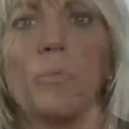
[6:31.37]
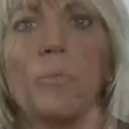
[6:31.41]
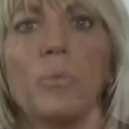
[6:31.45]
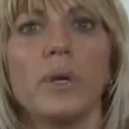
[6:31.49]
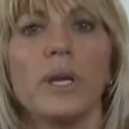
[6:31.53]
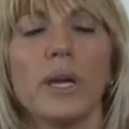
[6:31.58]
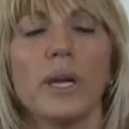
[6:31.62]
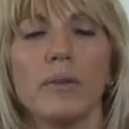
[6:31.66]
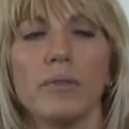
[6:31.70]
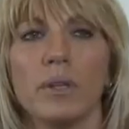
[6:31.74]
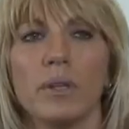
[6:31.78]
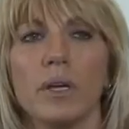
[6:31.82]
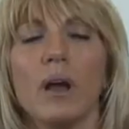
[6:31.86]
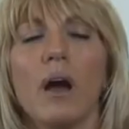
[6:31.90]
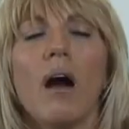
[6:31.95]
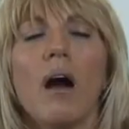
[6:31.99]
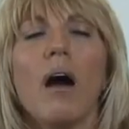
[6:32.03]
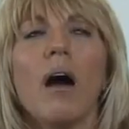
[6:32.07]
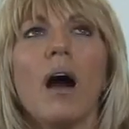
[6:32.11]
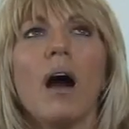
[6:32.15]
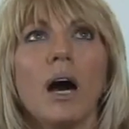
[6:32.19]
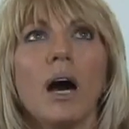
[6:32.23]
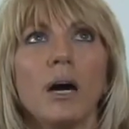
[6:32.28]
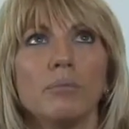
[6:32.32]
We have the
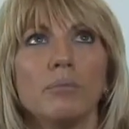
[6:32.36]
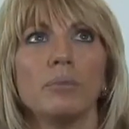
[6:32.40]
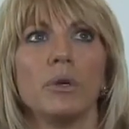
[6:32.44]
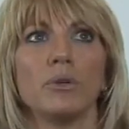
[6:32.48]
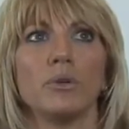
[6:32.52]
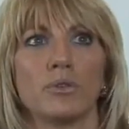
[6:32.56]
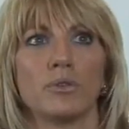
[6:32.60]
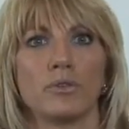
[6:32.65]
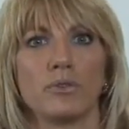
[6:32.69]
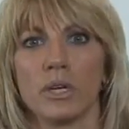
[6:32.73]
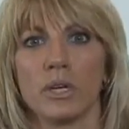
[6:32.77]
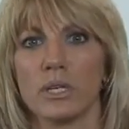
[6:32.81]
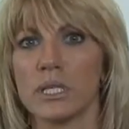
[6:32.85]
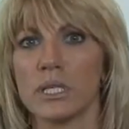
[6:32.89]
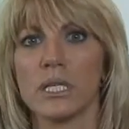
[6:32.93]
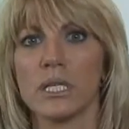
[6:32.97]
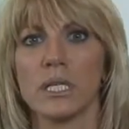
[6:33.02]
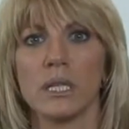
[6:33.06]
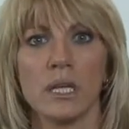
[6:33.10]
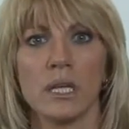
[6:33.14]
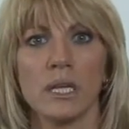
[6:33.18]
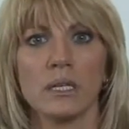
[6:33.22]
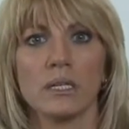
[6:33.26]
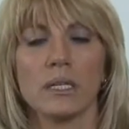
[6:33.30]
utmost trust
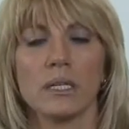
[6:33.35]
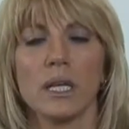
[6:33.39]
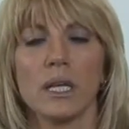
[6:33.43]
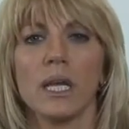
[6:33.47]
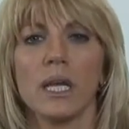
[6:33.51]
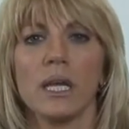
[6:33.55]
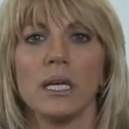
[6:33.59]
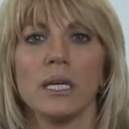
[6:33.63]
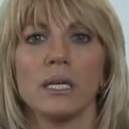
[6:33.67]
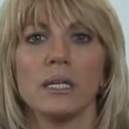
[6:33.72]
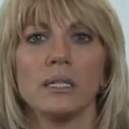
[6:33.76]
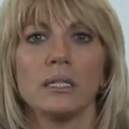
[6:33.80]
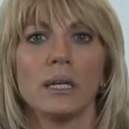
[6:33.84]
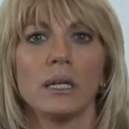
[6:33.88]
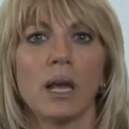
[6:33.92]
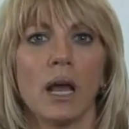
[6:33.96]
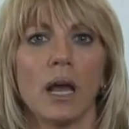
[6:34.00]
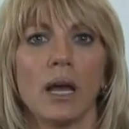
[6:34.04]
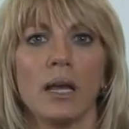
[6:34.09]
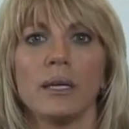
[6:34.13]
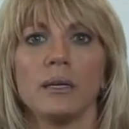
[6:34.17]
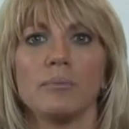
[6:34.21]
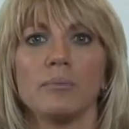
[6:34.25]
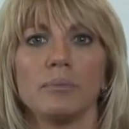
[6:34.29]
in this, and
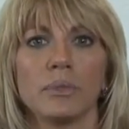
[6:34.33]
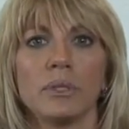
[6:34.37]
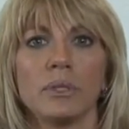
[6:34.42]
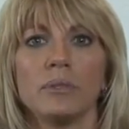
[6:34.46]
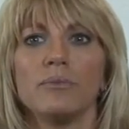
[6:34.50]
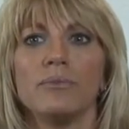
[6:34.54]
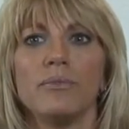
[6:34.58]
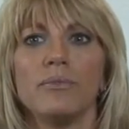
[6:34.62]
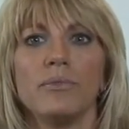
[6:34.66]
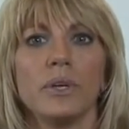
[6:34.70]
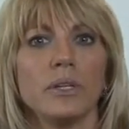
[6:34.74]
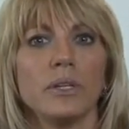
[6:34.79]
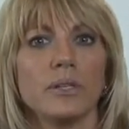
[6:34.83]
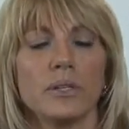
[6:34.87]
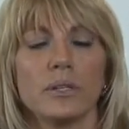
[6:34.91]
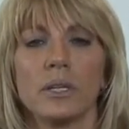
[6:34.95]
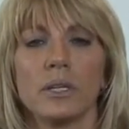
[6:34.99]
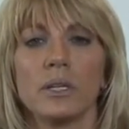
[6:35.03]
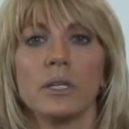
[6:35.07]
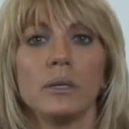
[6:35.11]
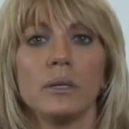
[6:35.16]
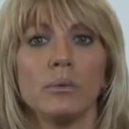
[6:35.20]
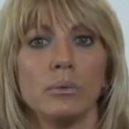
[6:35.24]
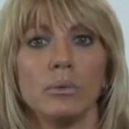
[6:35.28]
I am
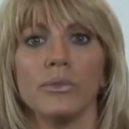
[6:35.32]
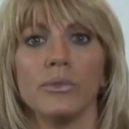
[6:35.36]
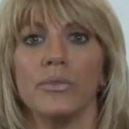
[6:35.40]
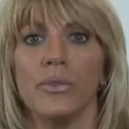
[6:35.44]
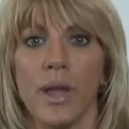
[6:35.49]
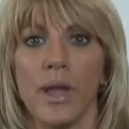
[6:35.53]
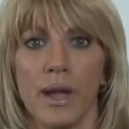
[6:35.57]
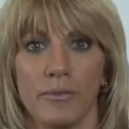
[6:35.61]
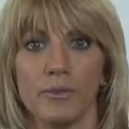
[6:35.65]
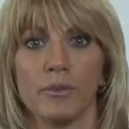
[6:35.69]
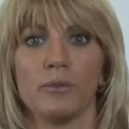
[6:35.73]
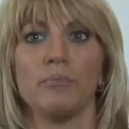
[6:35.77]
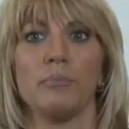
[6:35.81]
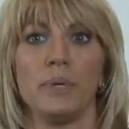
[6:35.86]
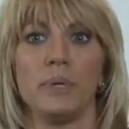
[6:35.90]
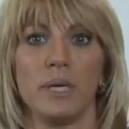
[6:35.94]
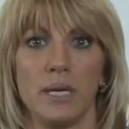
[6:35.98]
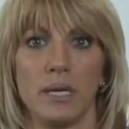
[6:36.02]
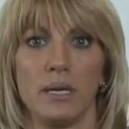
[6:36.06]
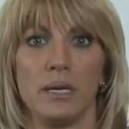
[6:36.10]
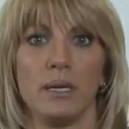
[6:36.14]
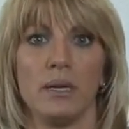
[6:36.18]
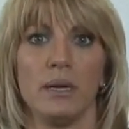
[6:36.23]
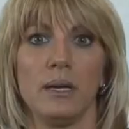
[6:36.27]
convinced that he will never
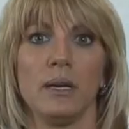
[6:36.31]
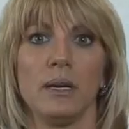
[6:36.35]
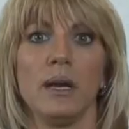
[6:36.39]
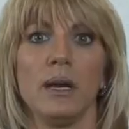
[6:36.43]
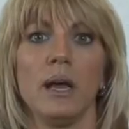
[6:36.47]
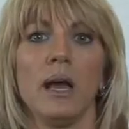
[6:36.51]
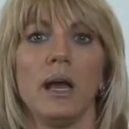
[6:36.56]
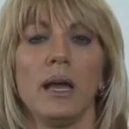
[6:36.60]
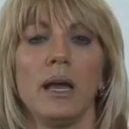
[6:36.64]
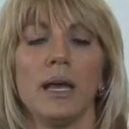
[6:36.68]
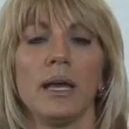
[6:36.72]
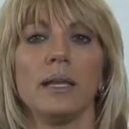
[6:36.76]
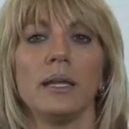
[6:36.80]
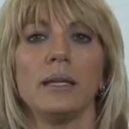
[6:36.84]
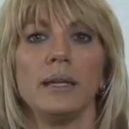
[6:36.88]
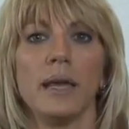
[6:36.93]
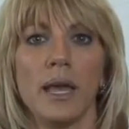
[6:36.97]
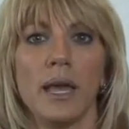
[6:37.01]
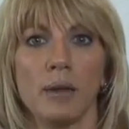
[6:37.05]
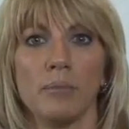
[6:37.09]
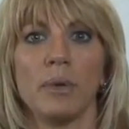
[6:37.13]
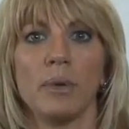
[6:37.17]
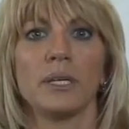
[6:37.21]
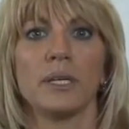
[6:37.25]
be
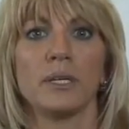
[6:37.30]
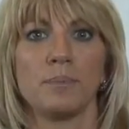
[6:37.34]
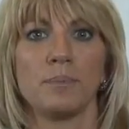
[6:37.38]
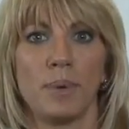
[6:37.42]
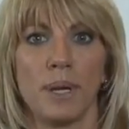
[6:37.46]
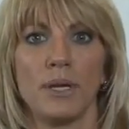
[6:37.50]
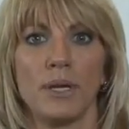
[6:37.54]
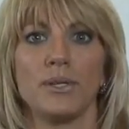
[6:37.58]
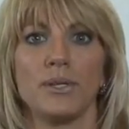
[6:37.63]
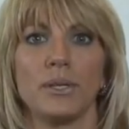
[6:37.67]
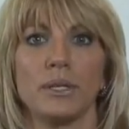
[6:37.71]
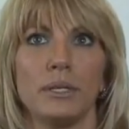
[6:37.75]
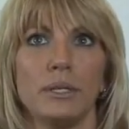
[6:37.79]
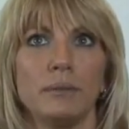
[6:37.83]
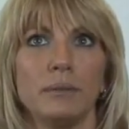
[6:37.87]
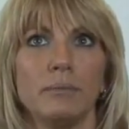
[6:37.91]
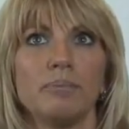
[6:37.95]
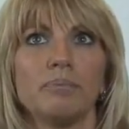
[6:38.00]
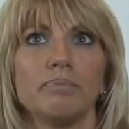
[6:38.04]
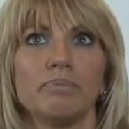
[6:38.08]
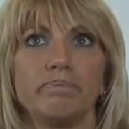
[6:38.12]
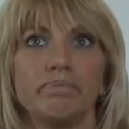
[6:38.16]
an MS patient.